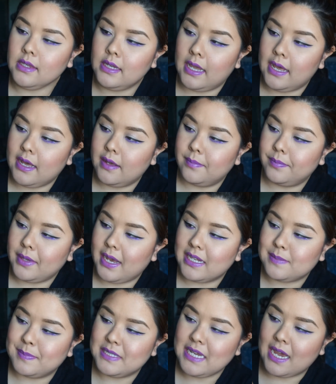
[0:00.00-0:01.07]
it
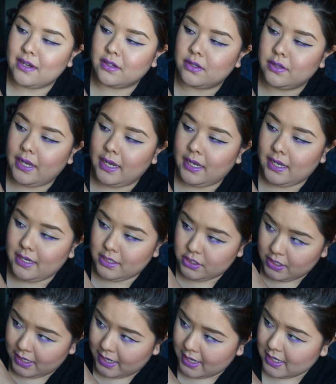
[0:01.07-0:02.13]
has botanical
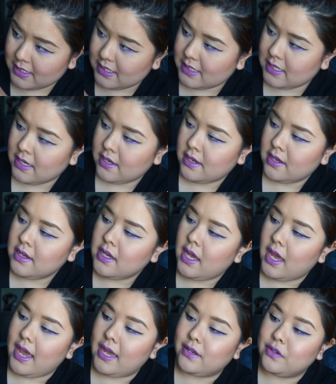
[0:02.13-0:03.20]
AHAS
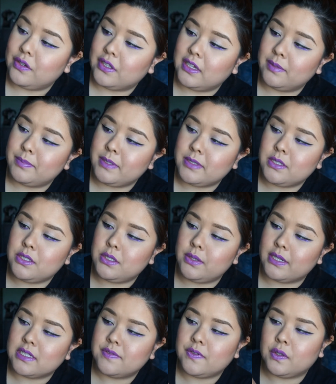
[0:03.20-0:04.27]
and eucalyptus to
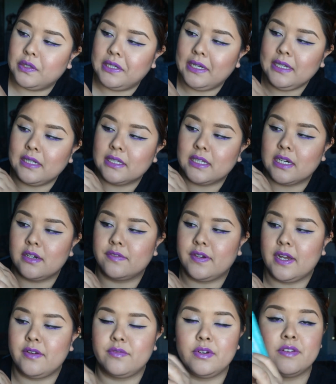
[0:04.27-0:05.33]
exfoliate and
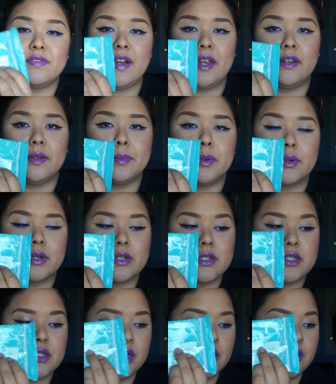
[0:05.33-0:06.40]
clarify and refine the pores.
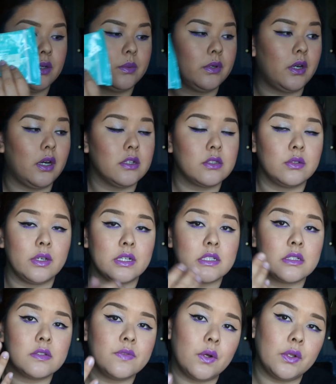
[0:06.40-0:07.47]
So it will also
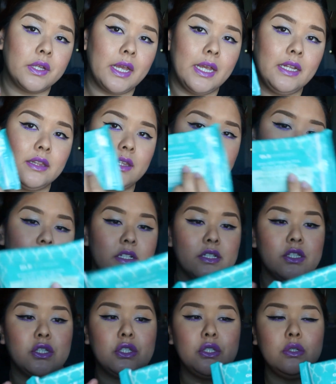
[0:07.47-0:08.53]
exfoliate. There
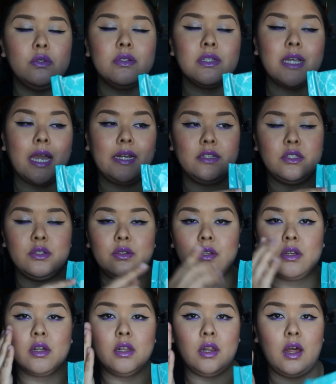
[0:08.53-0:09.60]
is two-sided to
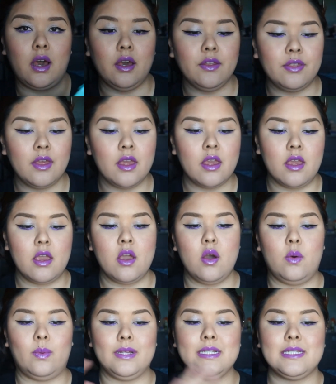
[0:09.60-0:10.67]
the cloth.
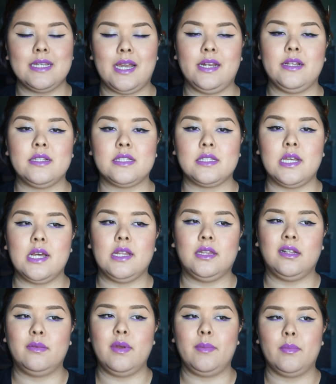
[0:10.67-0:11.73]
One side is a
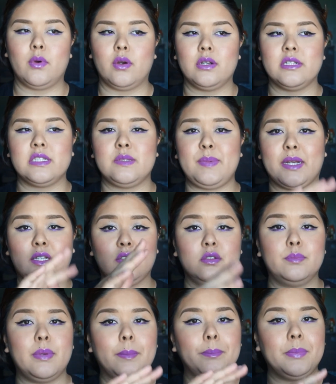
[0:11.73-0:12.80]
little bit more
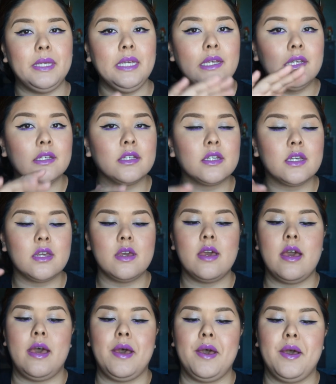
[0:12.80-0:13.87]
speckled, bumpy.
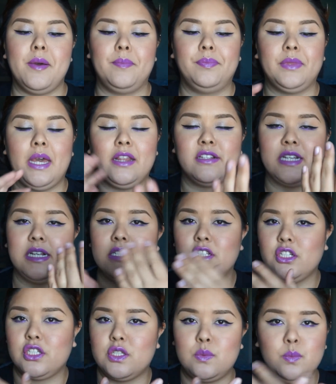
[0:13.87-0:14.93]
The other side is
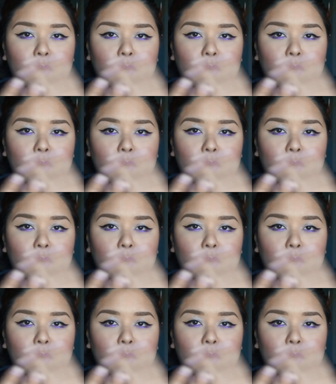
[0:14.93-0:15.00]
just